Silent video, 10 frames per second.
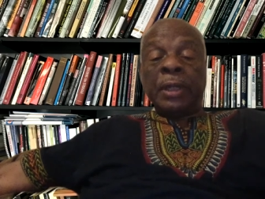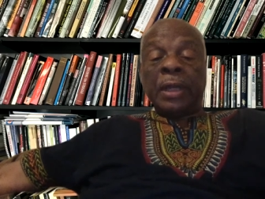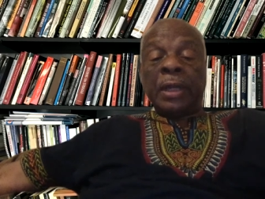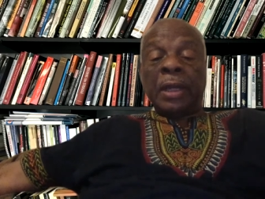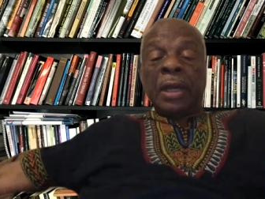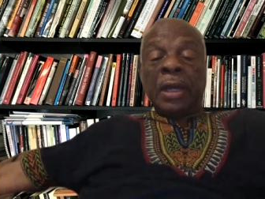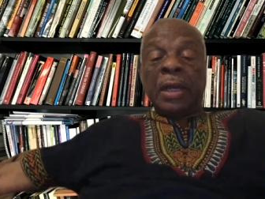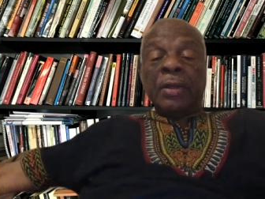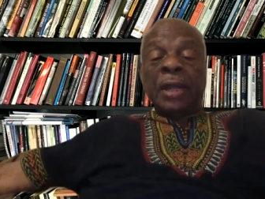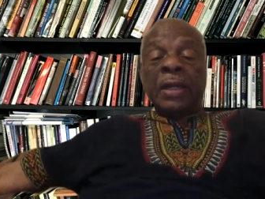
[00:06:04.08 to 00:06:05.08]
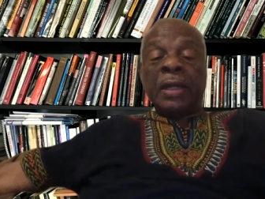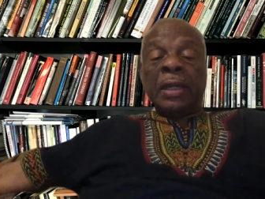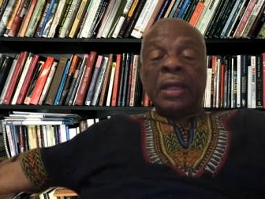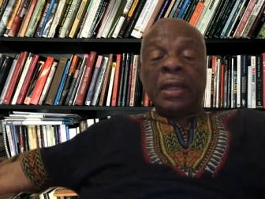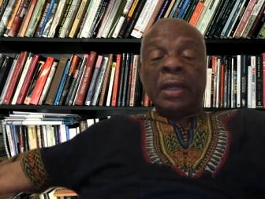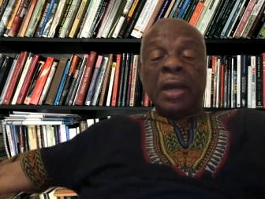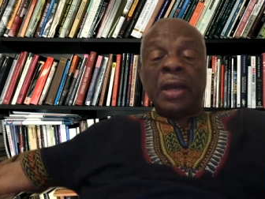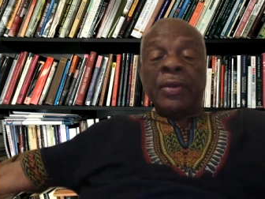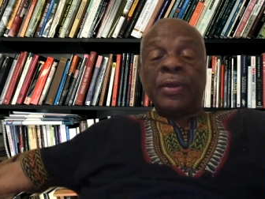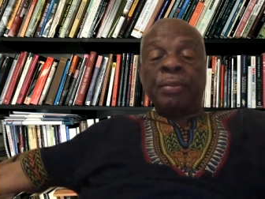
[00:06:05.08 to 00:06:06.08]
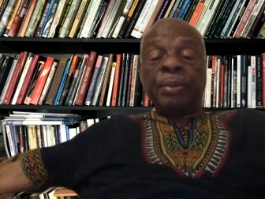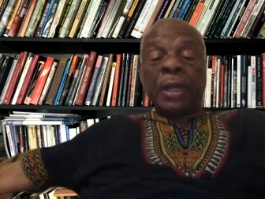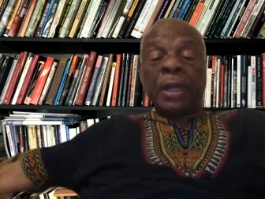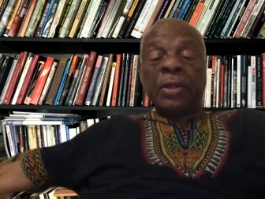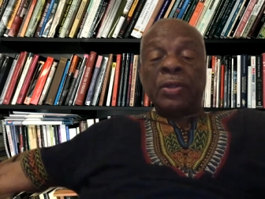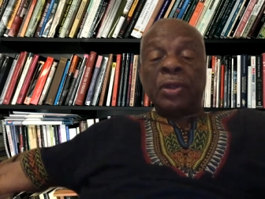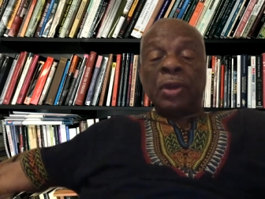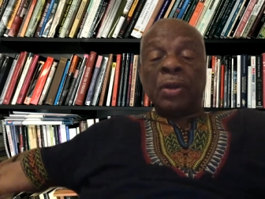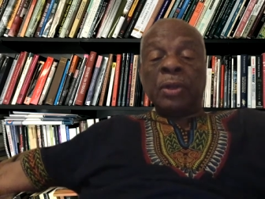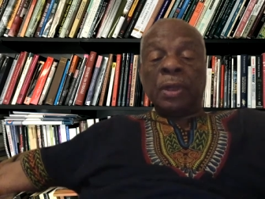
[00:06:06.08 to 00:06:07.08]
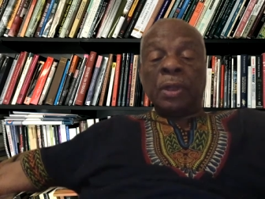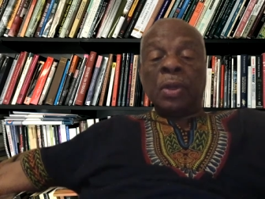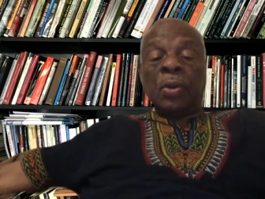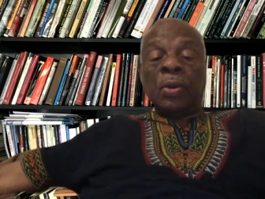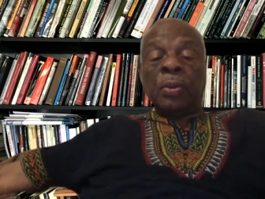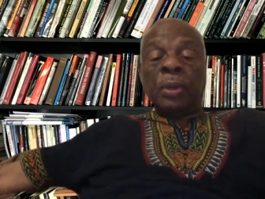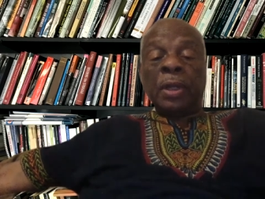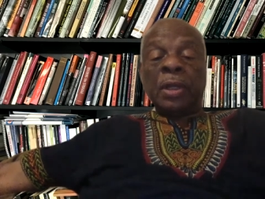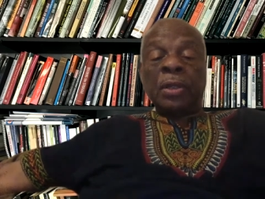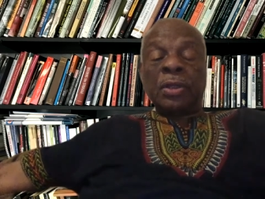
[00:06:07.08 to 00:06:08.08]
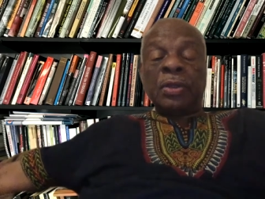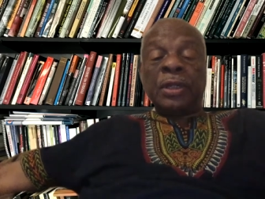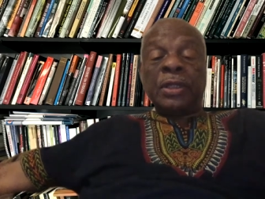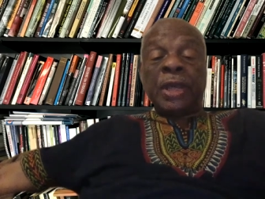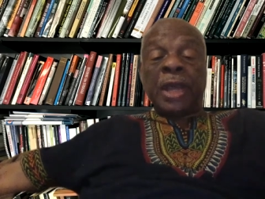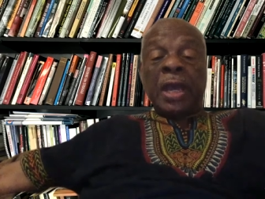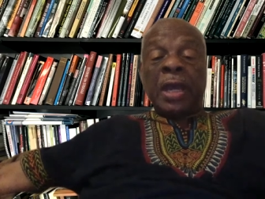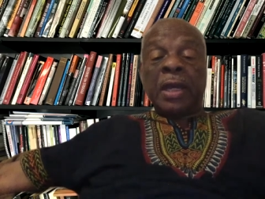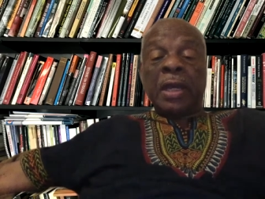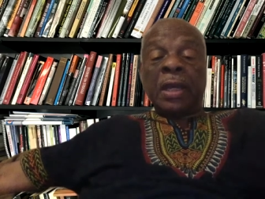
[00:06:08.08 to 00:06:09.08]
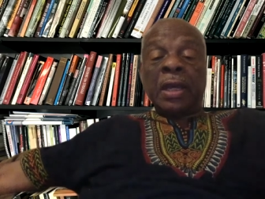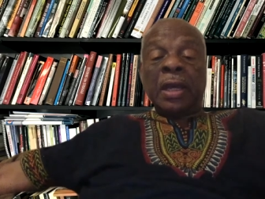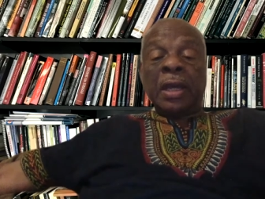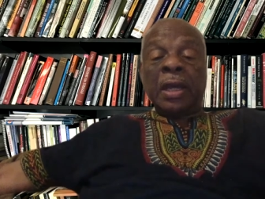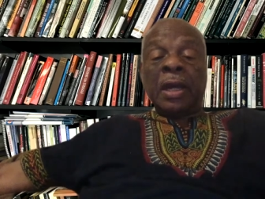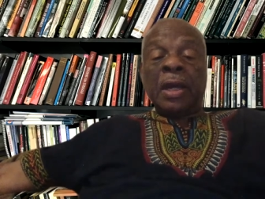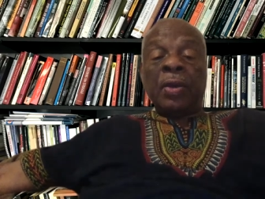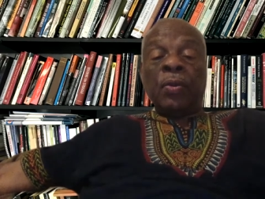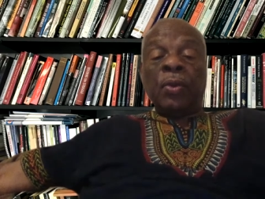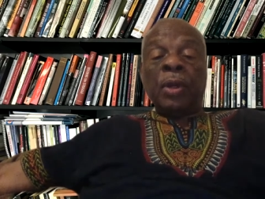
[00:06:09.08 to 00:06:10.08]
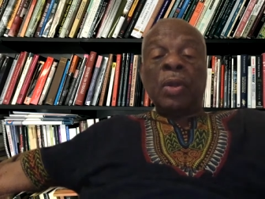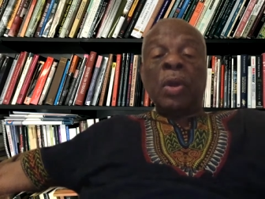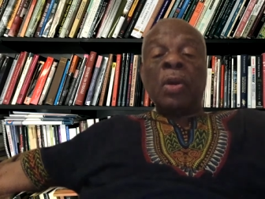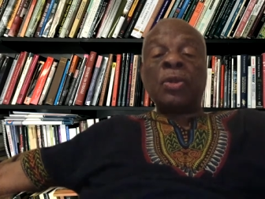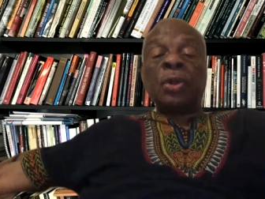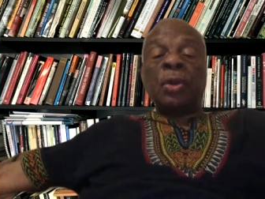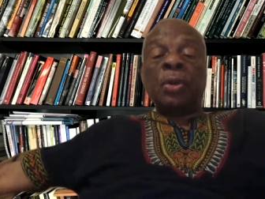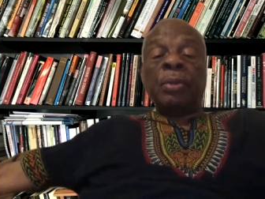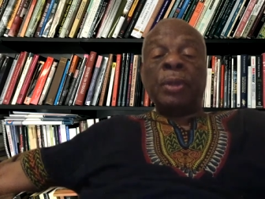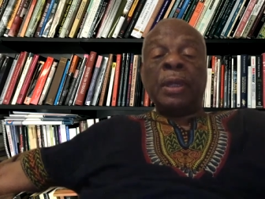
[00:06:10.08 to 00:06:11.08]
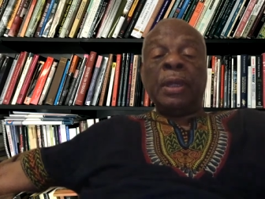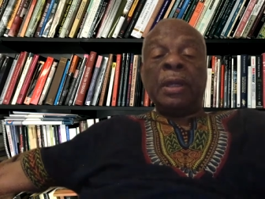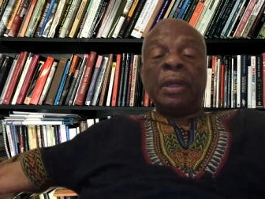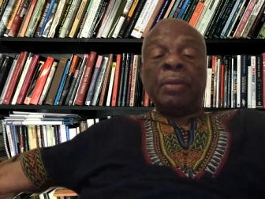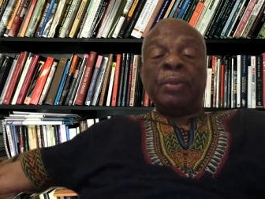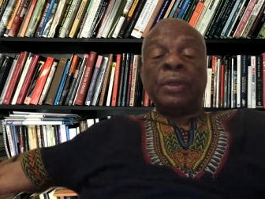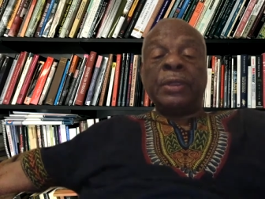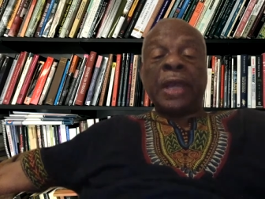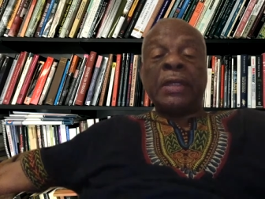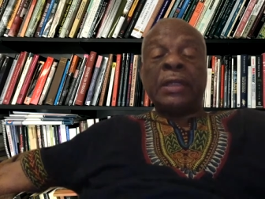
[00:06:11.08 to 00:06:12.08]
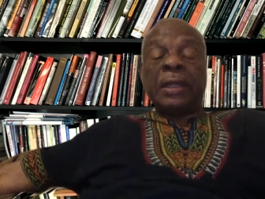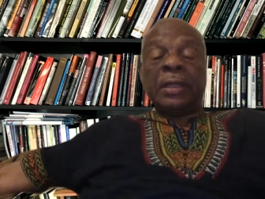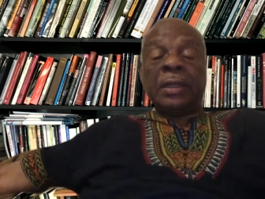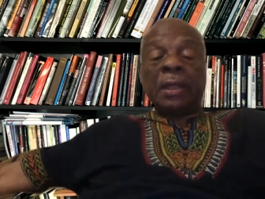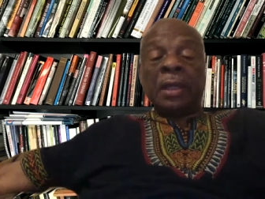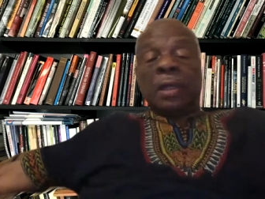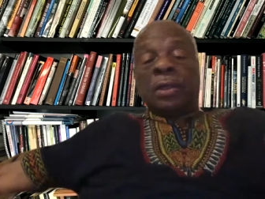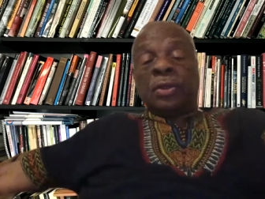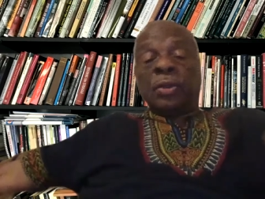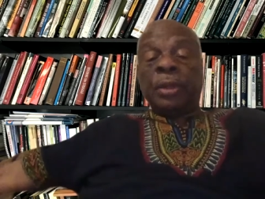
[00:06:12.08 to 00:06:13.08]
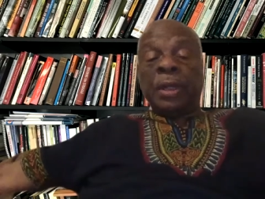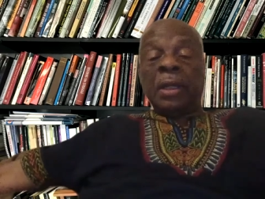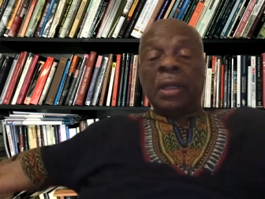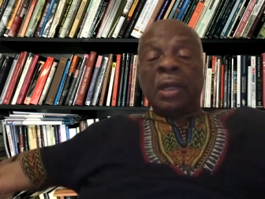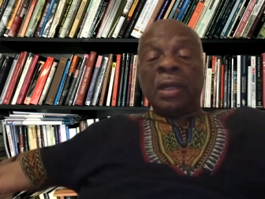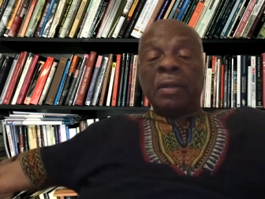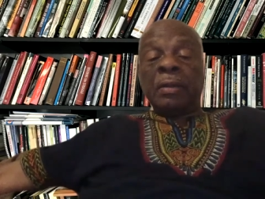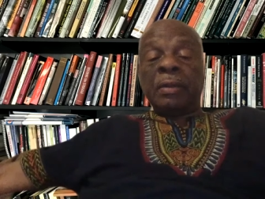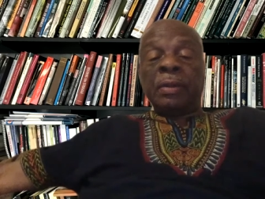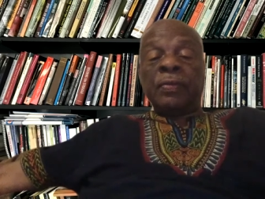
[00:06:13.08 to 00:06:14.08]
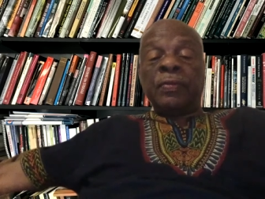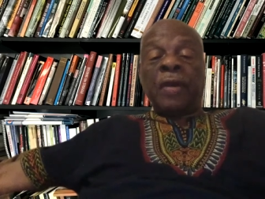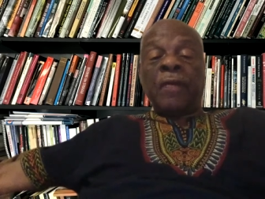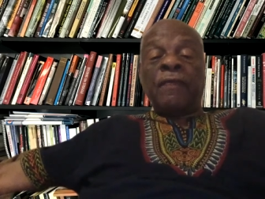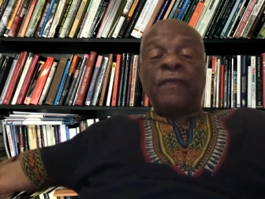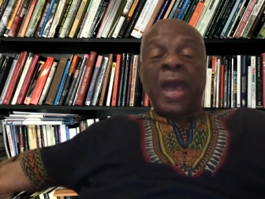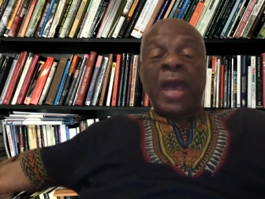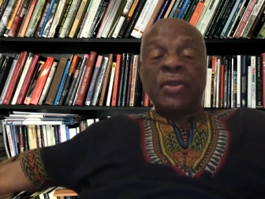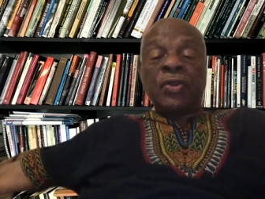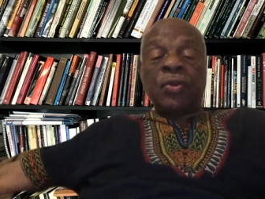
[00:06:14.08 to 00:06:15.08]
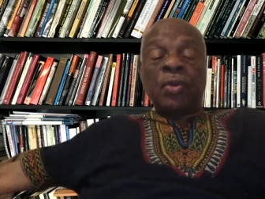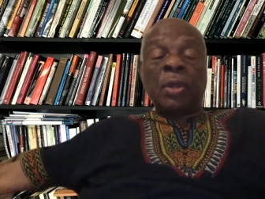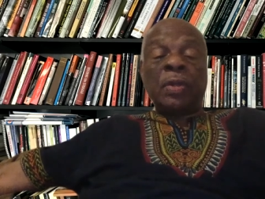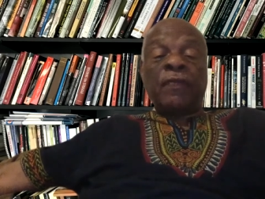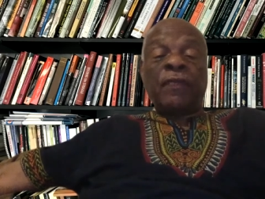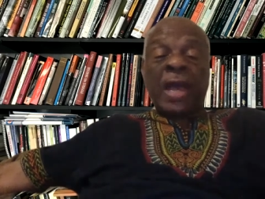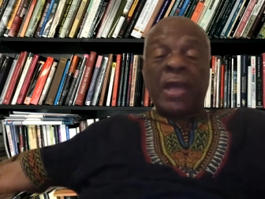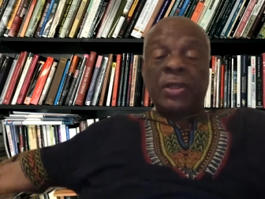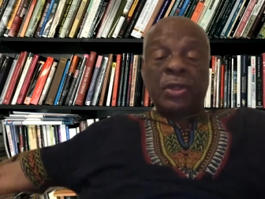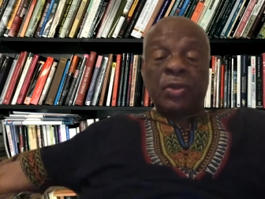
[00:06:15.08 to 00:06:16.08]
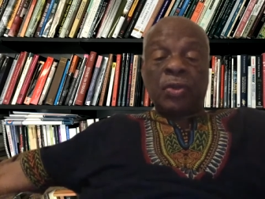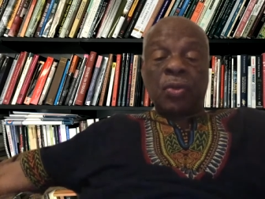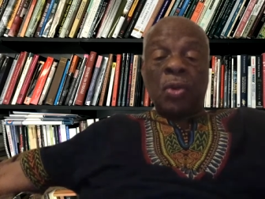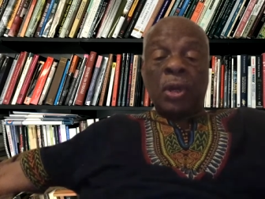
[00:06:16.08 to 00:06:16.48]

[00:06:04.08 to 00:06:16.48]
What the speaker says: than any other place on the globe. So Niger will also be projected to be a fast growing, the fastest growing